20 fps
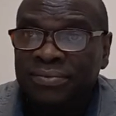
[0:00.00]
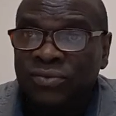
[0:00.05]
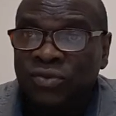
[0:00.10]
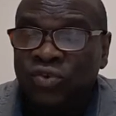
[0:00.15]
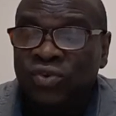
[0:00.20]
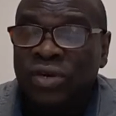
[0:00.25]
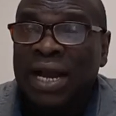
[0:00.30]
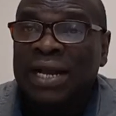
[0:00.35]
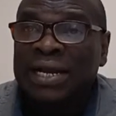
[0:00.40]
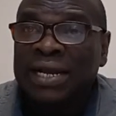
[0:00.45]

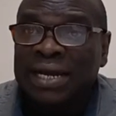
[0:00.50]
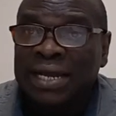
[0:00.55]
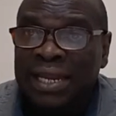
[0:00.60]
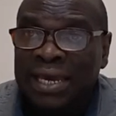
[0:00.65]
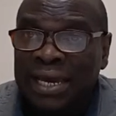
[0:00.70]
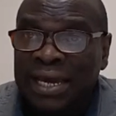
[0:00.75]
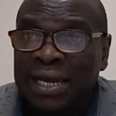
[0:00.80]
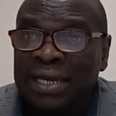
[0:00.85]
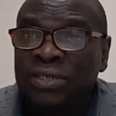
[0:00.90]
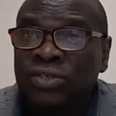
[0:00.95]
You are
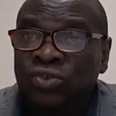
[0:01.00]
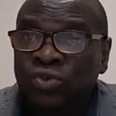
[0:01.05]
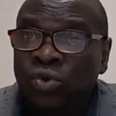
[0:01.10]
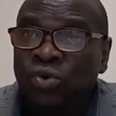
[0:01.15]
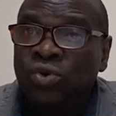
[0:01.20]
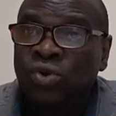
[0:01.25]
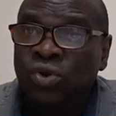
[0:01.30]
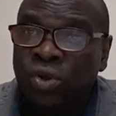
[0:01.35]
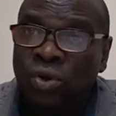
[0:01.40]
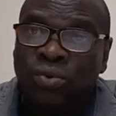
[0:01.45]
clear
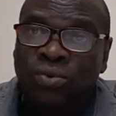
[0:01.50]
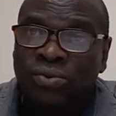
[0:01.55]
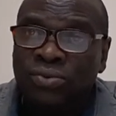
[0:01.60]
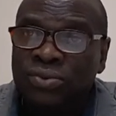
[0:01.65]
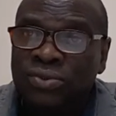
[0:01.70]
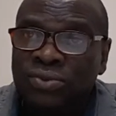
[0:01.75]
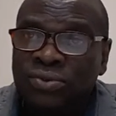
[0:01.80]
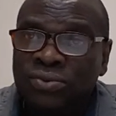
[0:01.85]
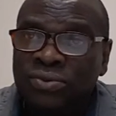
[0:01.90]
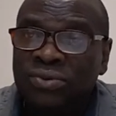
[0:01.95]
to
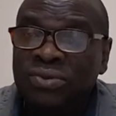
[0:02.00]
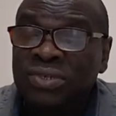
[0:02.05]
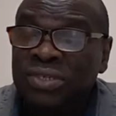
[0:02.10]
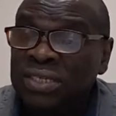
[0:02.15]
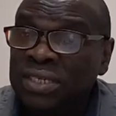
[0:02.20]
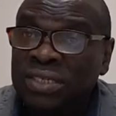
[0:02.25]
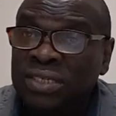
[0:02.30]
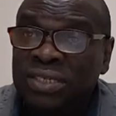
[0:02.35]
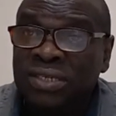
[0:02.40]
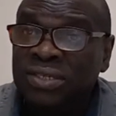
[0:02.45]
close,
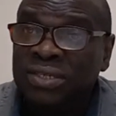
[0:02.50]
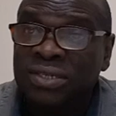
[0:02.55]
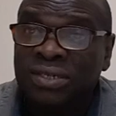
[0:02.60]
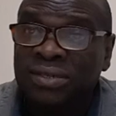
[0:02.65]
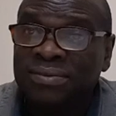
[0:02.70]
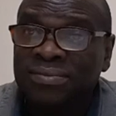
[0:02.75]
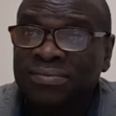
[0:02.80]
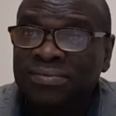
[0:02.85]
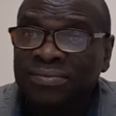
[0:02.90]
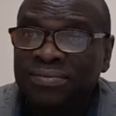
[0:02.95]

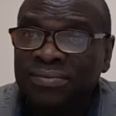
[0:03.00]
CTC.